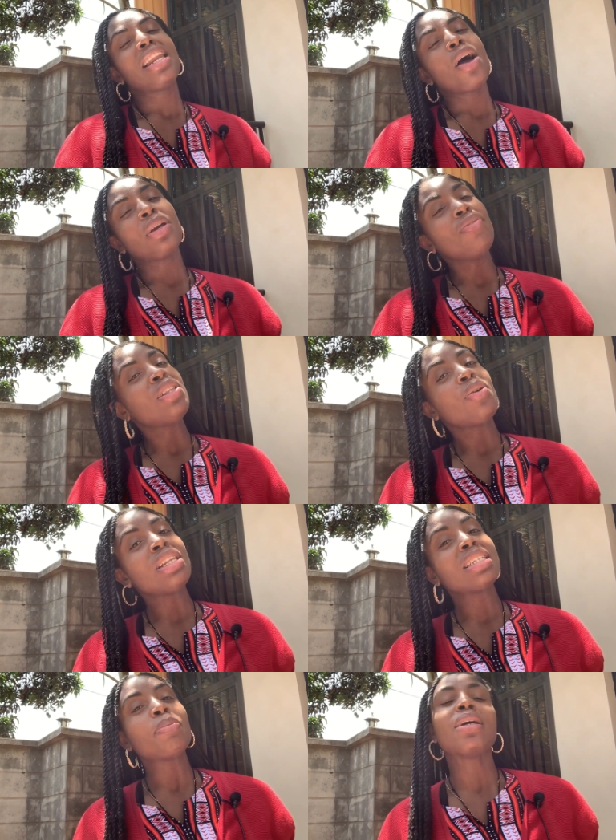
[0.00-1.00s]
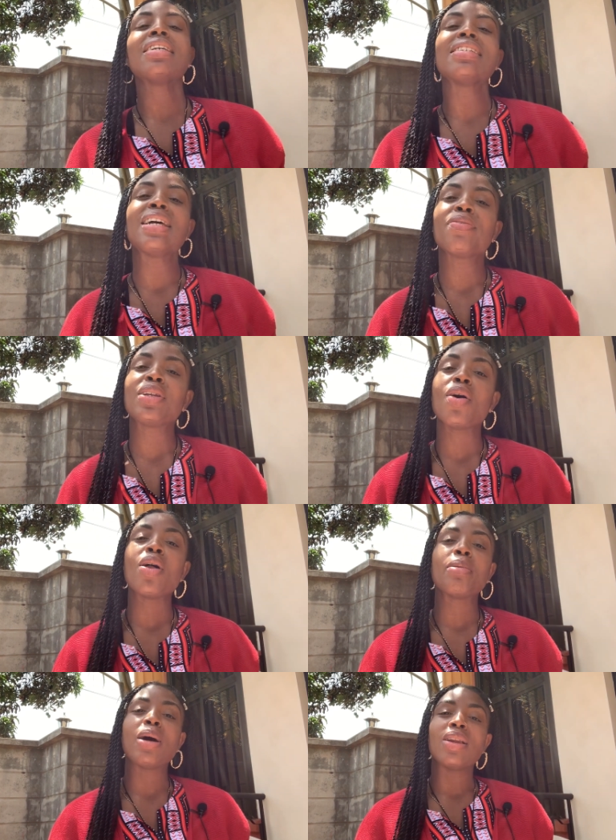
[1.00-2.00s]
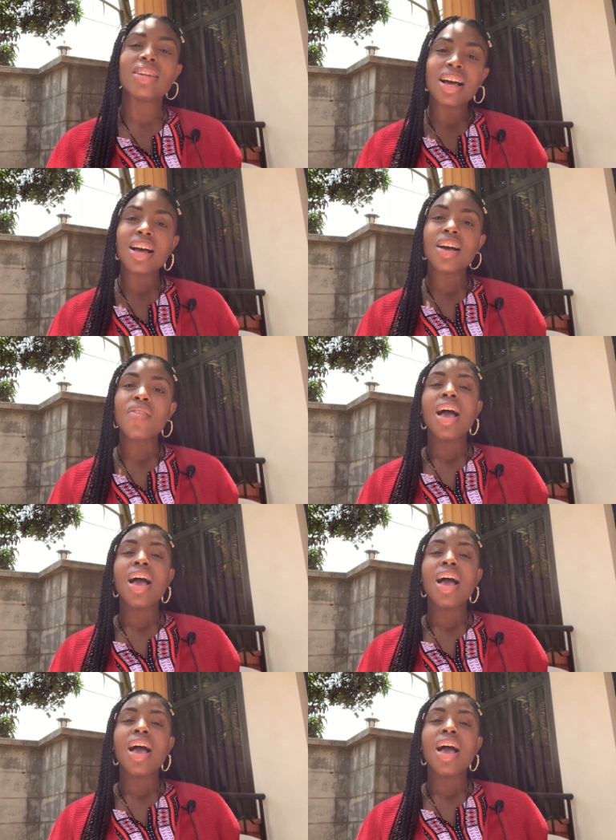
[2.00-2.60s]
even though this month is definitely all about love,